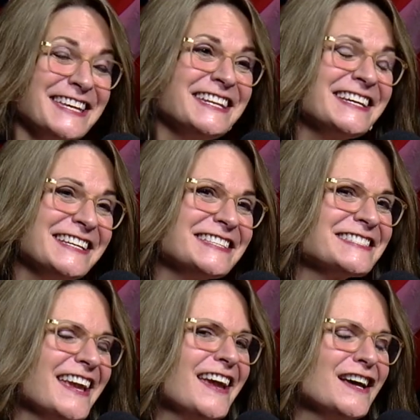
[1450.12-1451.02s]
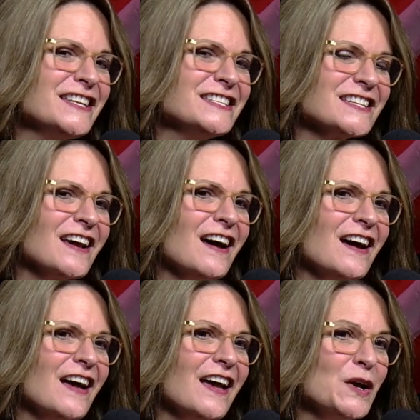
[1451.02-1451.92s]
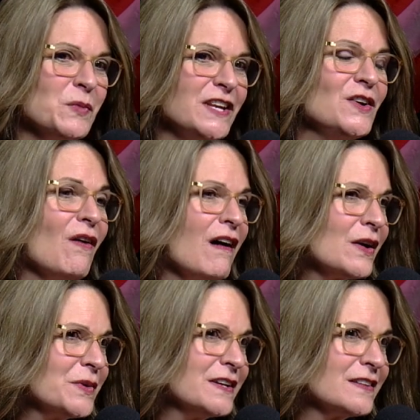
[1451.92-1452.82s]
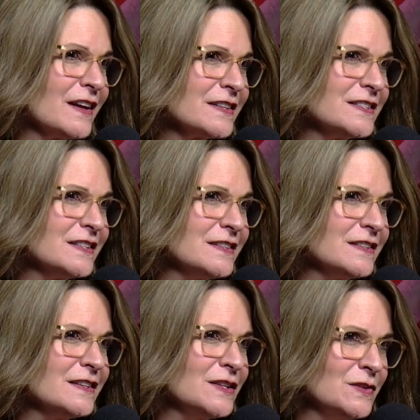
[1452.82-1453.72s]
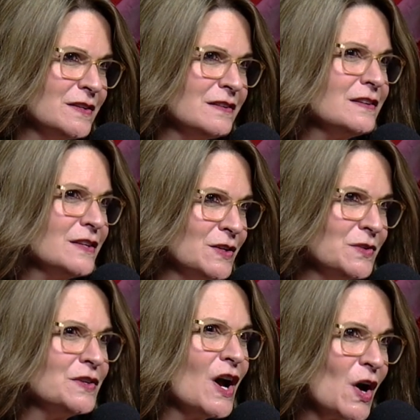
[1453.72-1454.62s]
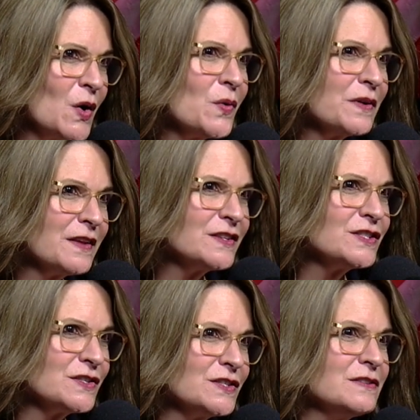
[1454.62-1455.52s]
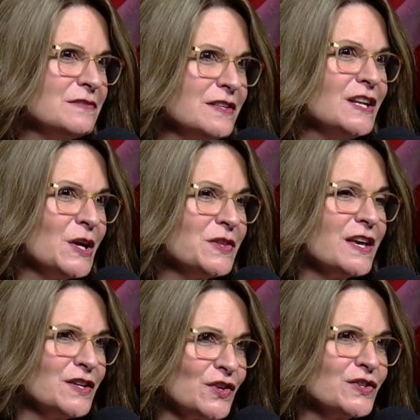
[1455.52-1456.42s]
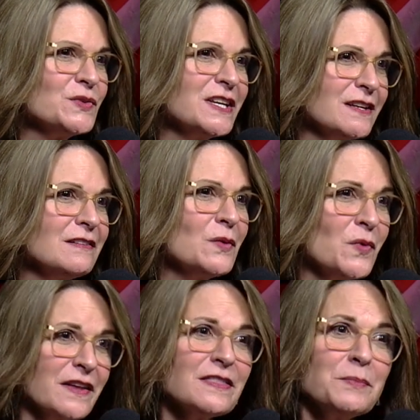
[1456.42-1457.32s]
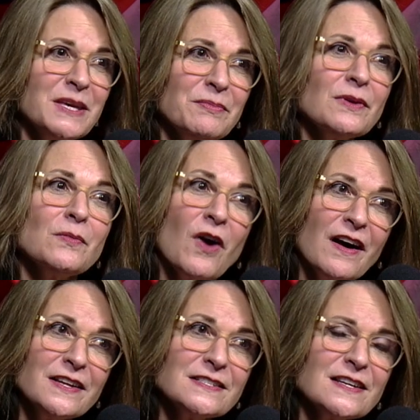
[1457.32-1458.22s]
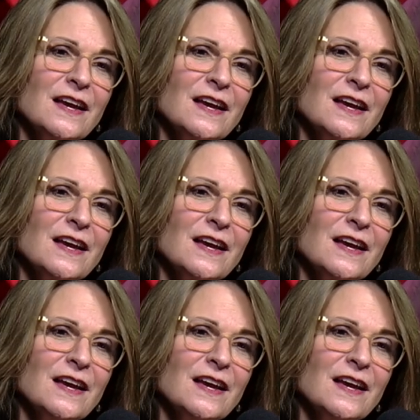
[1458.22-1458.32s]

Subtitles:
It is. And when you are reelected, you know that you're doing what the people want.